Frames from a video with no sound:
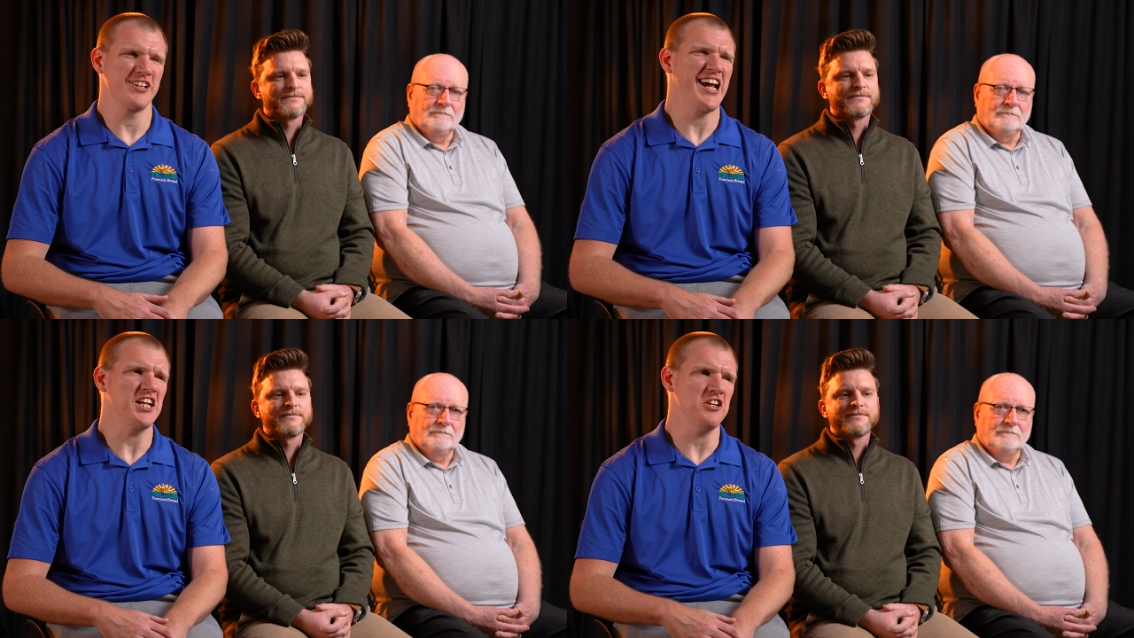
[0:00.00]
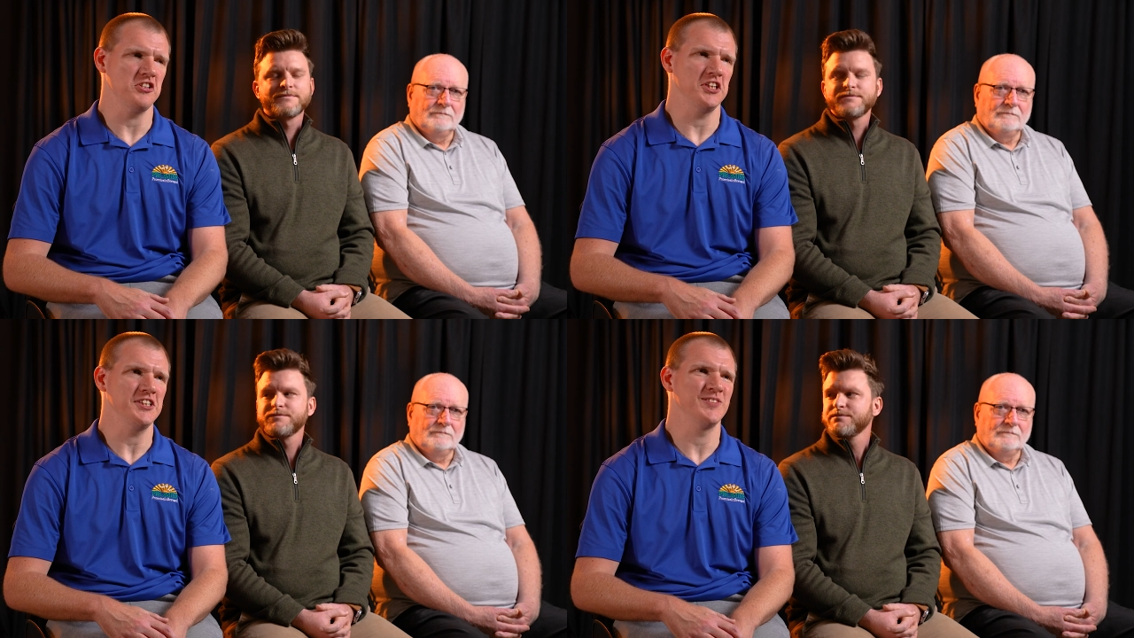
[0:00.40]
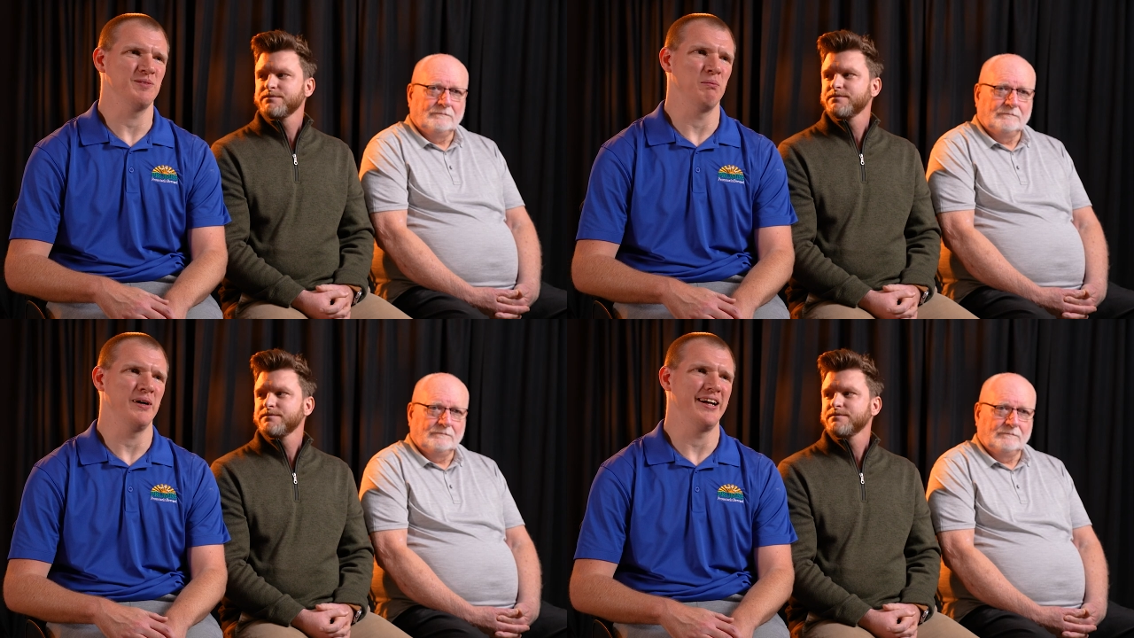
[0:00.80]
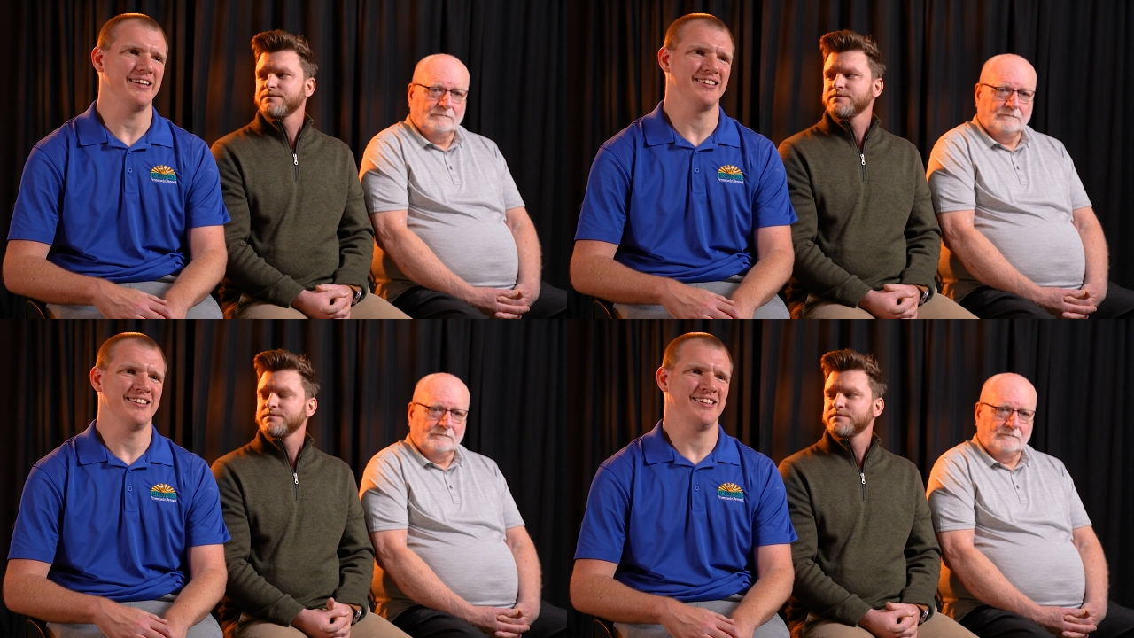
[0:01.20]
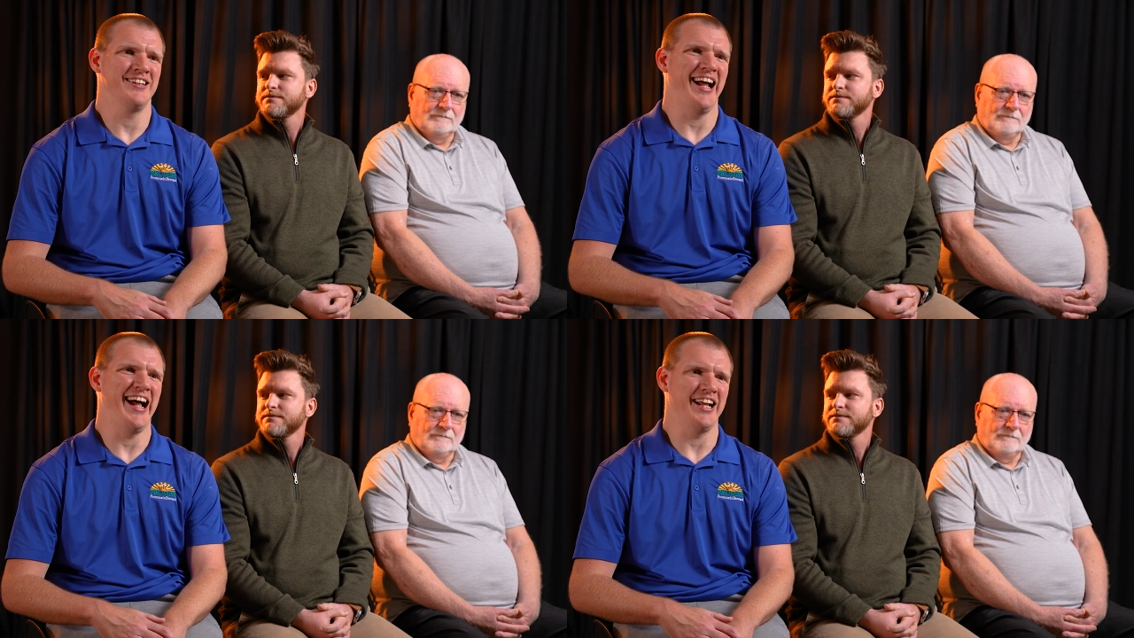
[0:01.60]
Speaker 1: not easy, but
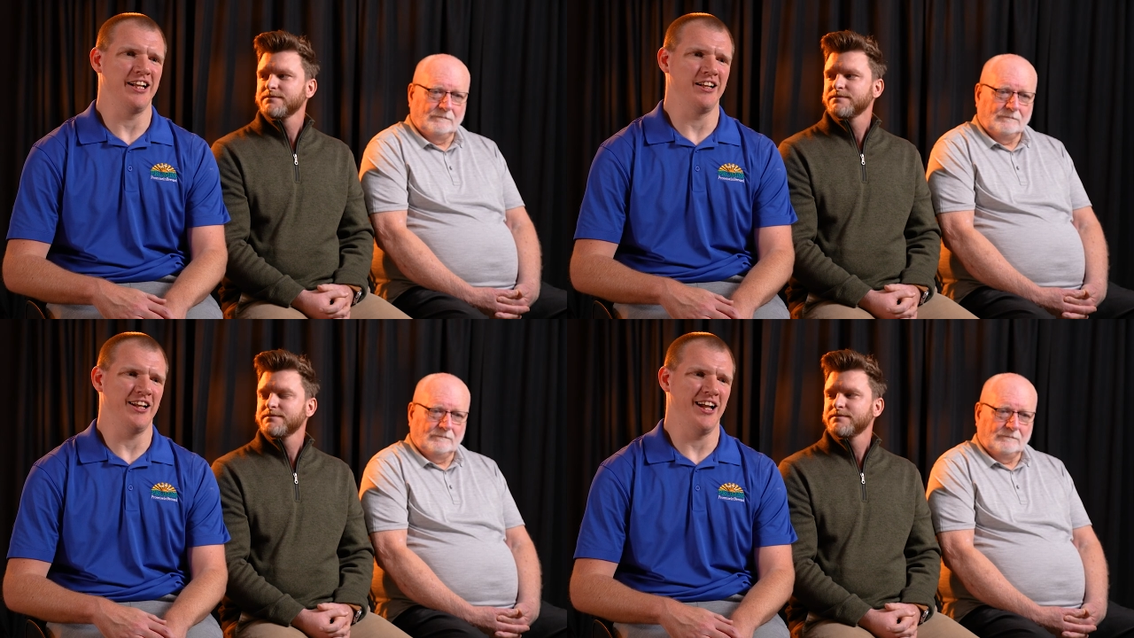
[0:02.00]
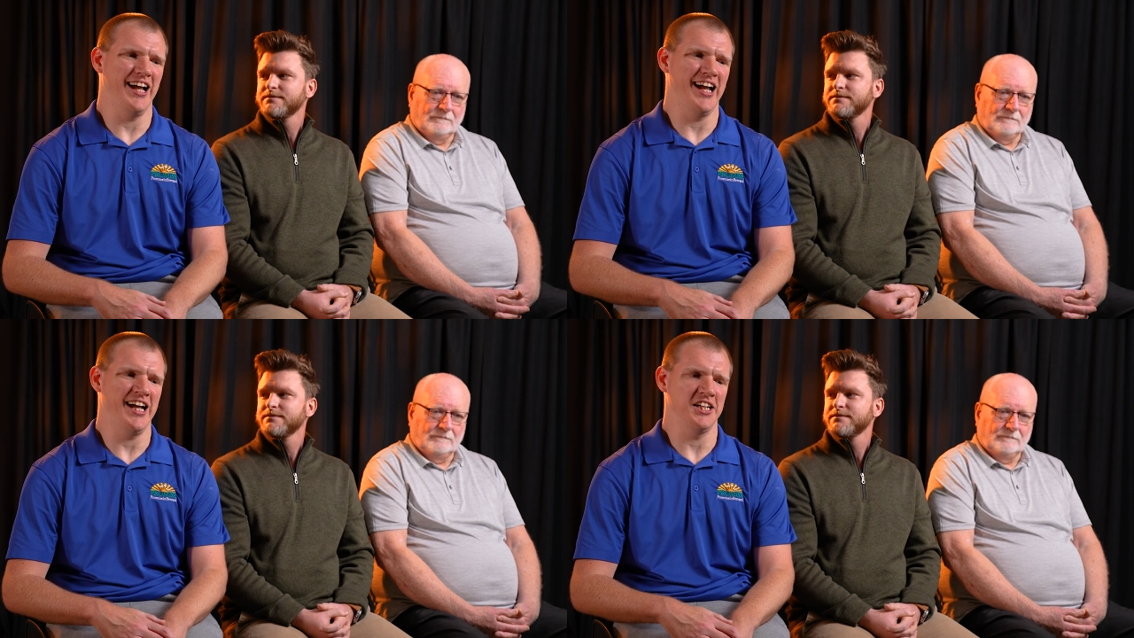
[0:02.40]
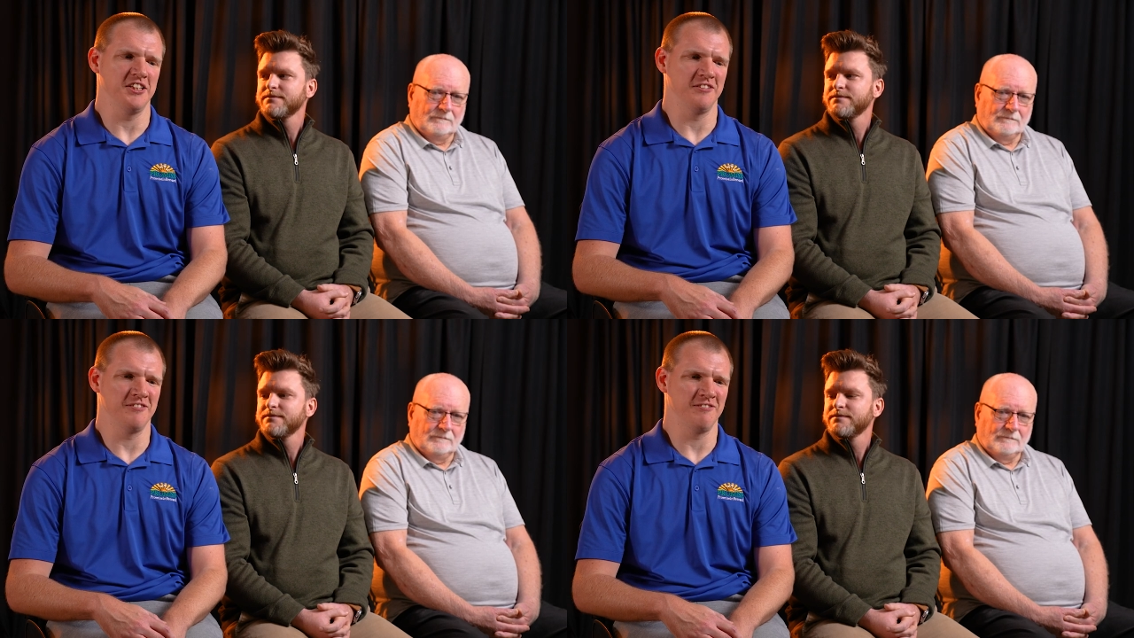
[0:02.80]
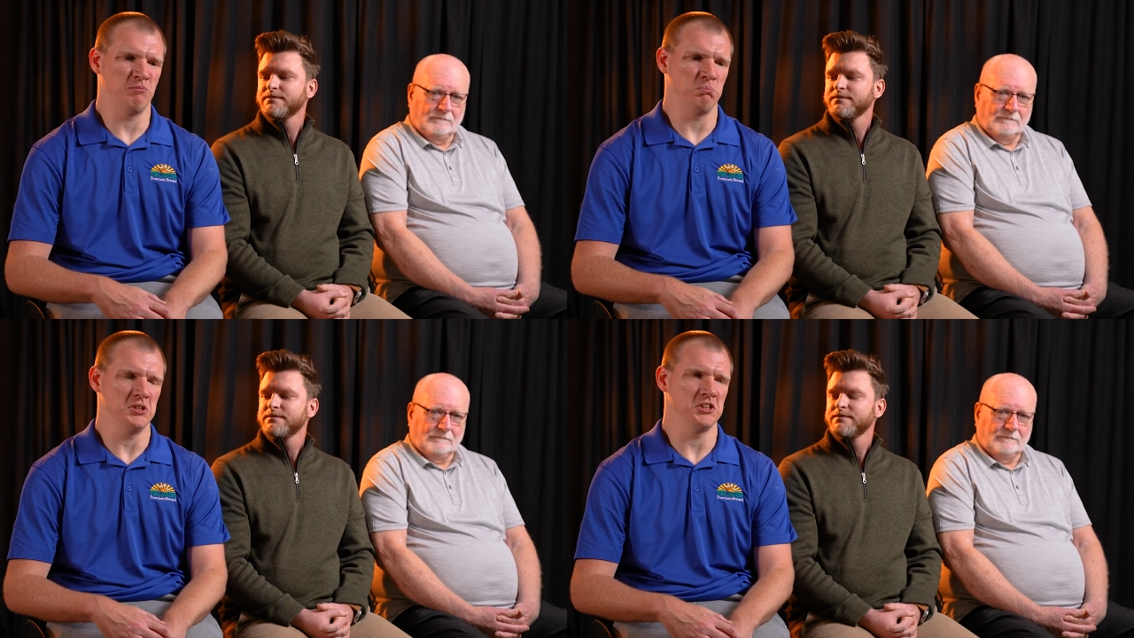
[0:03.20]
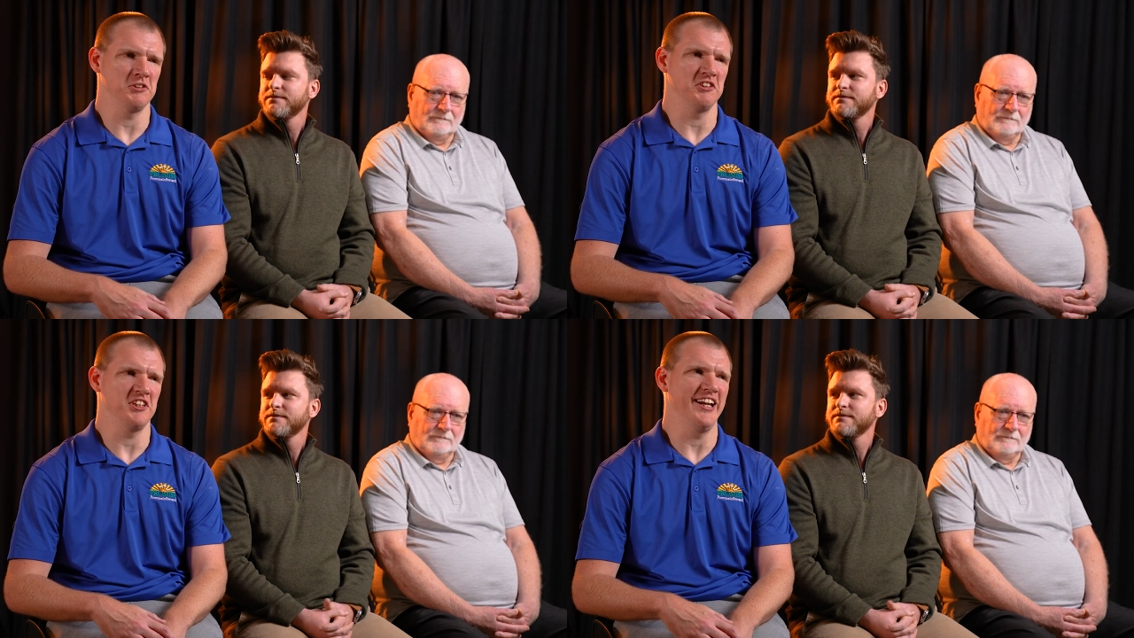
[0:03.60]
I I push
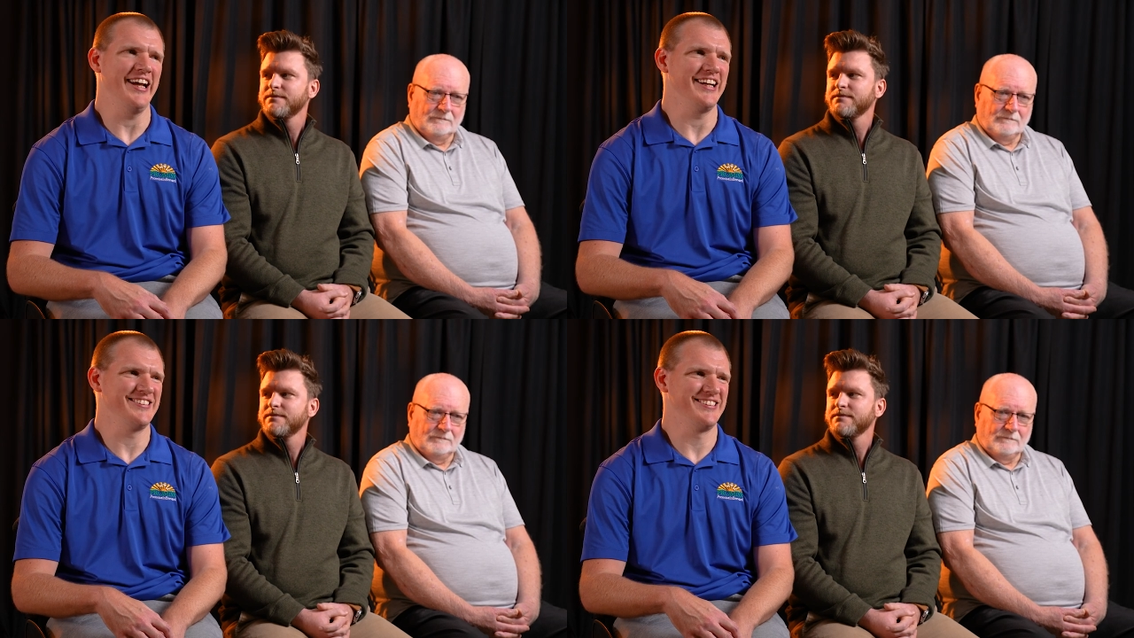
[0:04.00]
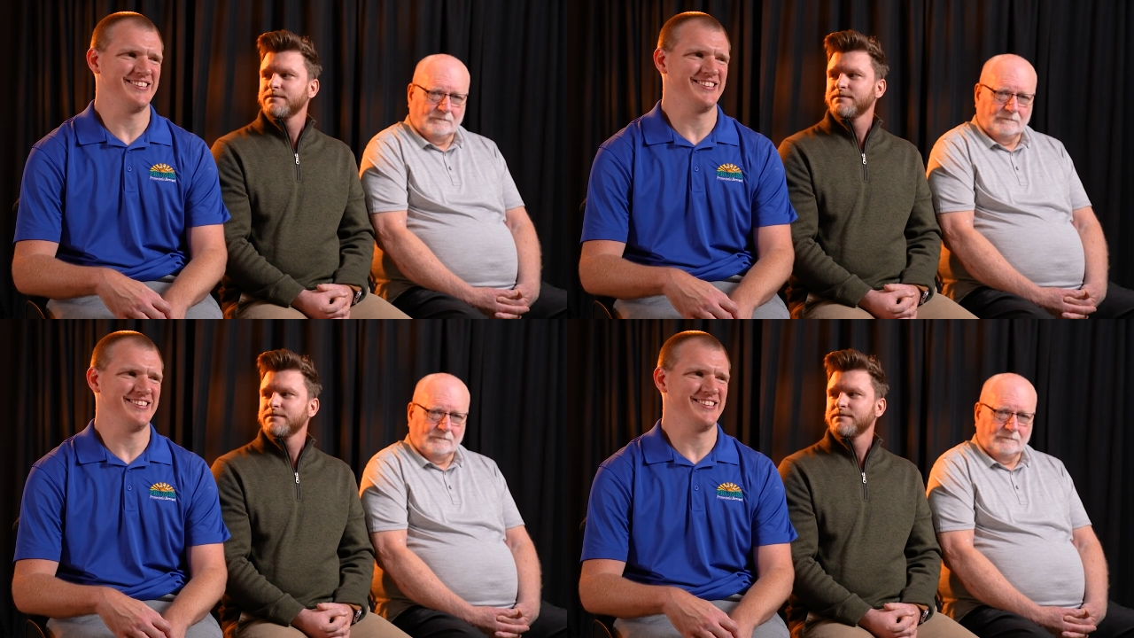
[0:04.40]
through the day